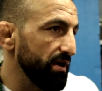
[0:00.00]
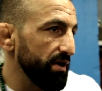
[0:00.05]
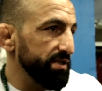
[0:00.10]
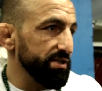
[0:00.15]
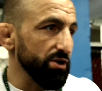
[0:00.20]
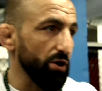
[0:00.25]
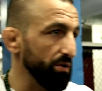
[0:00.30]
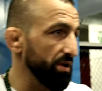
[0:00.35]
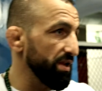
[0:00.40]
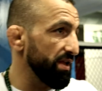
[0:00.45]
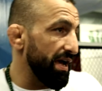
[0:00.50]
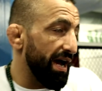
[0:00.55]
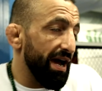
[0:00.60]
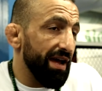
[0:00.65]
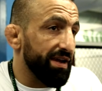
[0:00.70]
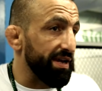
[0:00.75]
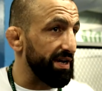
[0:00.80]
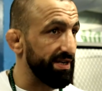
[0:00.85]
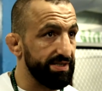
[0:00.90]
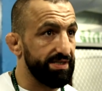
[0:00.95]
it's only I
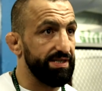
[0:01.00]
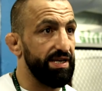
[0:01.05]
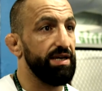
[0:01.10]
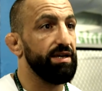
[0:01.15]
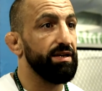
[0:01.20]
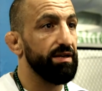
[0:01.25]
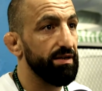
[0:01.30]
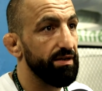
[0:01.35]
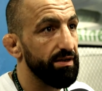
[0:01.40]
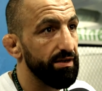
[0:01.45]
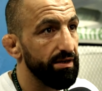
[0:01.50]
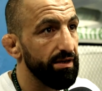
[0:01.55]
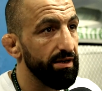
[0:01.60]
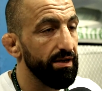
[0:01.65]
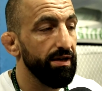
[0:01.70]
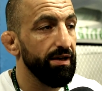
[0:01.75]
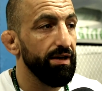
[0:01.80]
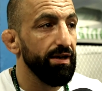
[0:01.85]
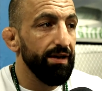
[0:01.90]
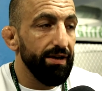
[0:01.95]
can say,
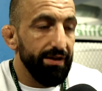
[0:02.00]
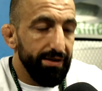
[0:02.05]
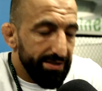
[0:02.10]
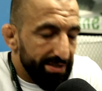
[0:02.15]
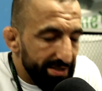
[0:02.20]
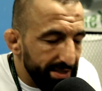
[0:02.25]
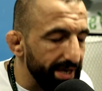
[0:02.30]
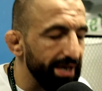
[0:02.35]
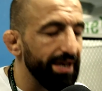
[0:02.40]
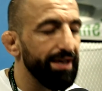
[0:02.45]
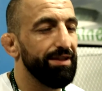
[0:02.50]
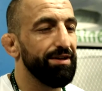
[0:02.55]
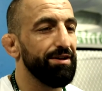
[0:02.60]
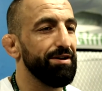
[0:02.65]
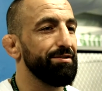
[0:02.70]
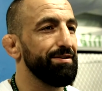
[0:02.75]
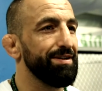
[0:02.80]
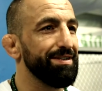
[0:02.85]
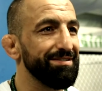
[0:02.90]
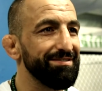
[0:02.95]
stay
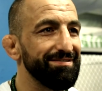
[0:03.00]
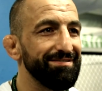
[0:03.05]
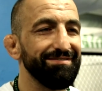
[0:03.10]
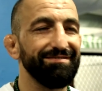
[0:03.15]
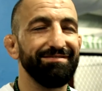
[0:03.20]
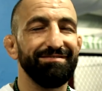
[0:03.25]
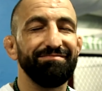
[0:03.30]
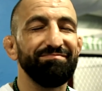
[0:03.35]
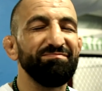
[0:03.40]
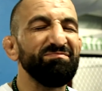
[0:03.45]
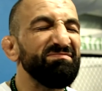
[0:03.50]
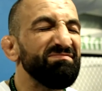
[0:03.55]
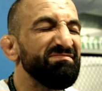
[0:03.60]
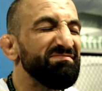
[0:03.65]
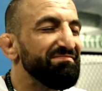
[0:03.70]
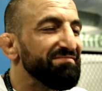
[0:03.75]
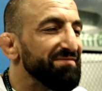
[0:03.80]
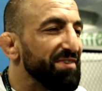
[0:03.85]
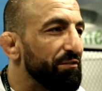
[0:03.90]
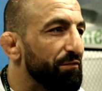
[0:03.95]
there and
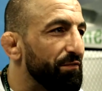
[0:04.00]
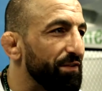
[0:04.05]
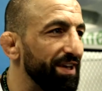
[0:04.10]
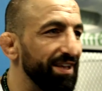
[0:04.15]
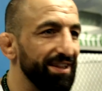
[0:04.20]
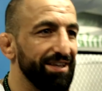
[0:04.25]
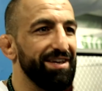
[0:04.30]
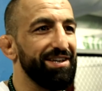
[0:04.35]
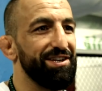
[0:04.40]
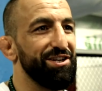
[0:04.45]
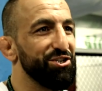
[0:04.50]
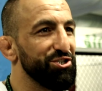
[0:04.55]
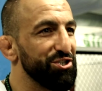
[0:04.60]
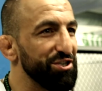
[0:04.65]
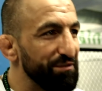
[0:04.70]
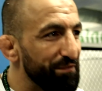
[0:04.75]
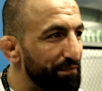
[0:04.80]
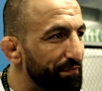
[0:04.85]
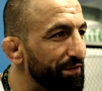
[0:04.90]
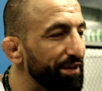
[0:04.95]
feel the
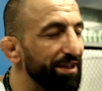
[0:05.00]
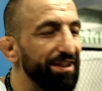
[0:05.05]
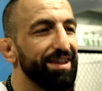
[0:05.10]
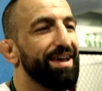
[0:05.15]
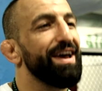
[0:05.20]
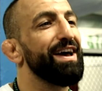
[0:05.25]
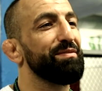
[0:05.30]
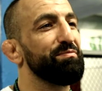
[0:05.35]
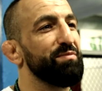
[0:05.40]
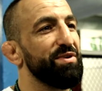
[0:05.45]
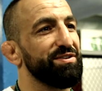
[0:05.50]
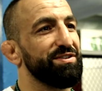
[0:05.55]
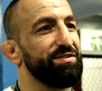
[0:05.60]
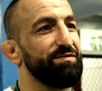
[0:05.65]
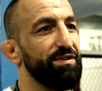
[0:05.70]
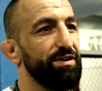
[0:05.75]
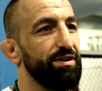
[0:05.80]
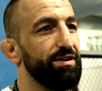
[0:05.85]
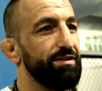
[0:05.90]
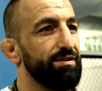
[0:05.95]
energy, feel the
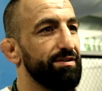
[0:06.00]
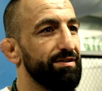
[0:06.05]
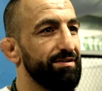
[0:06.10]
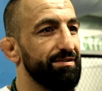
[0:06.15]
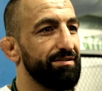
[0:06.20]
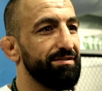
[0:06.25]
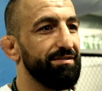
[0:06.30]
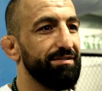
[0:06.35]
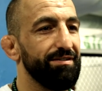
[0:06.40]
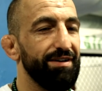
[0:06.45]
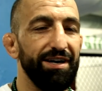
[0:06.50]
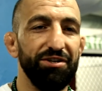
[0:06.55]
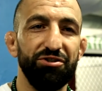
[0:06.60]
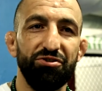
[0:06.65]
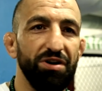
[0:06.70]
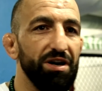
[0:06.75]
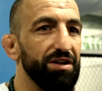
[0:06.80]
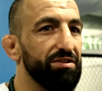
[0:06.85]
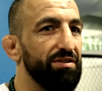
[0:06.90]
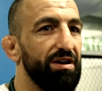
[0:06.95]
atmosphere, and
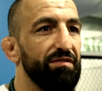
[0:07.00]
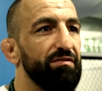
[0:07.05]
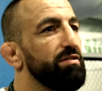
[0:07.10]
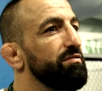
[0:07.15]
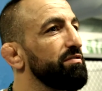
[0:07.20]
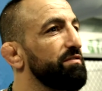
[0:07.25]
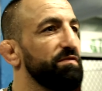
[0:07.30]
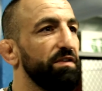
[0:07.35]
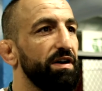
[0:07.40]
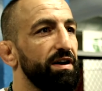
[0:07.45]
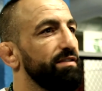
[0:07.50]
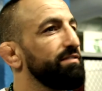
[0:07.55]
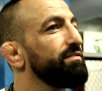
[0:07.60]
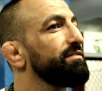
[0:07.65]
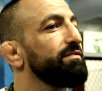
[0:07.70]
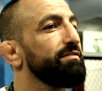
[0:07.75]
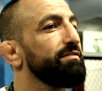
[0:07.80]
try to have a good fun.